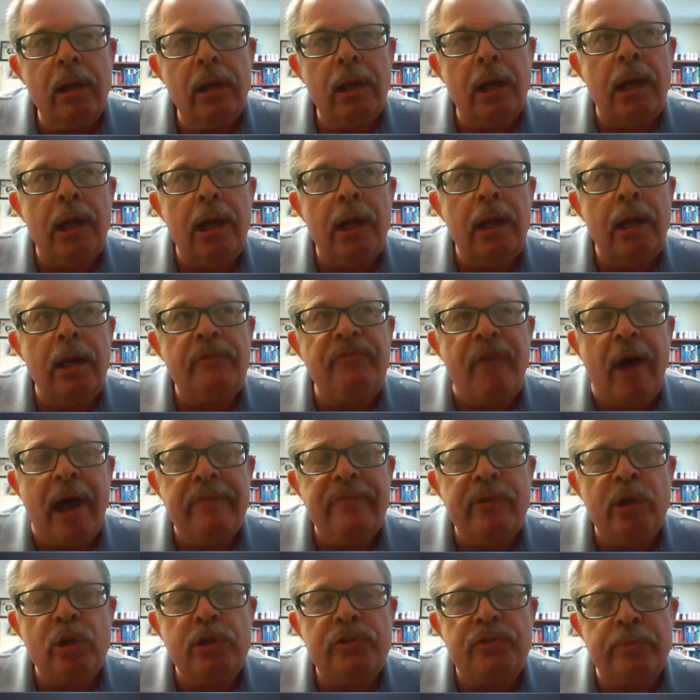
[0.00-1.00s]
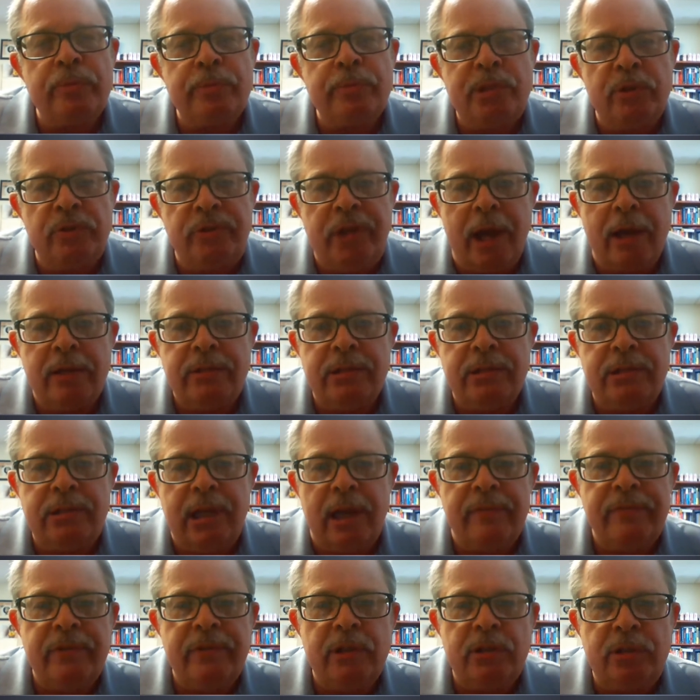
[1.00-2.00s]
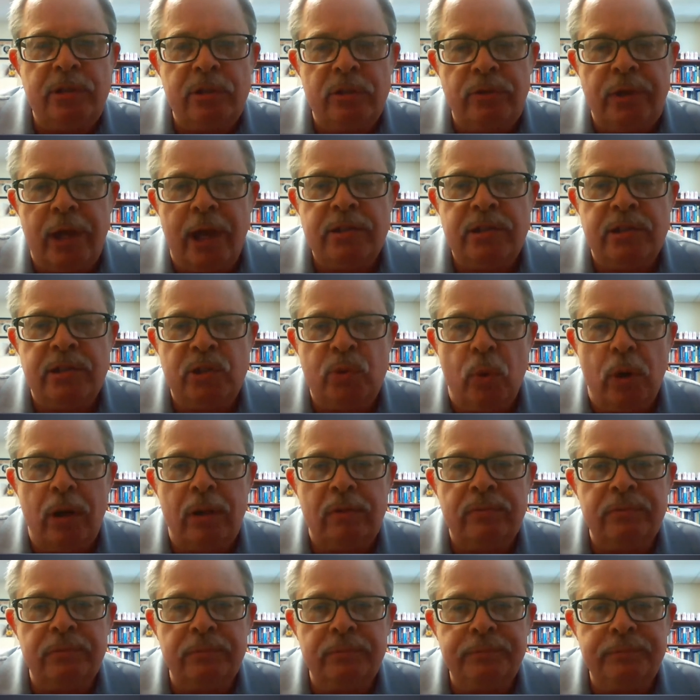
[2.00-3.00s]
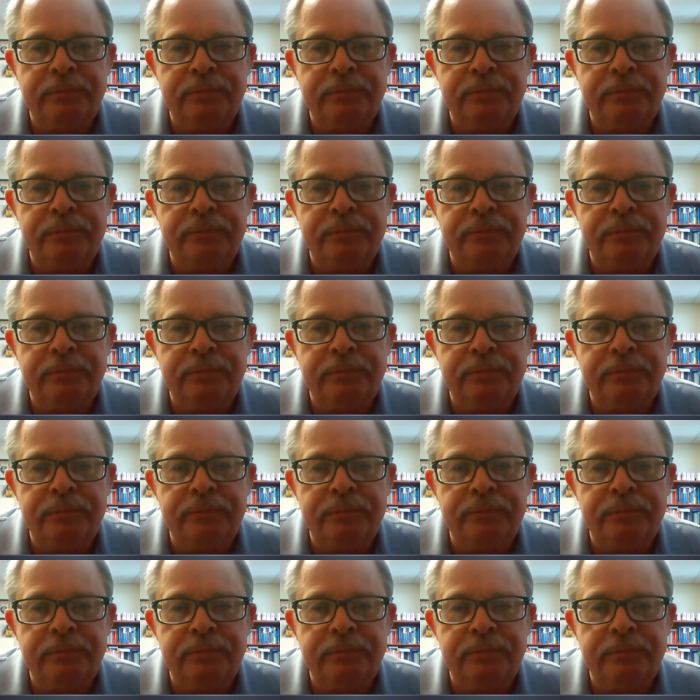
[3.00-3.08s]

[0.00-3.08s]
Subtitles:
5 years, from 2007 to 2012.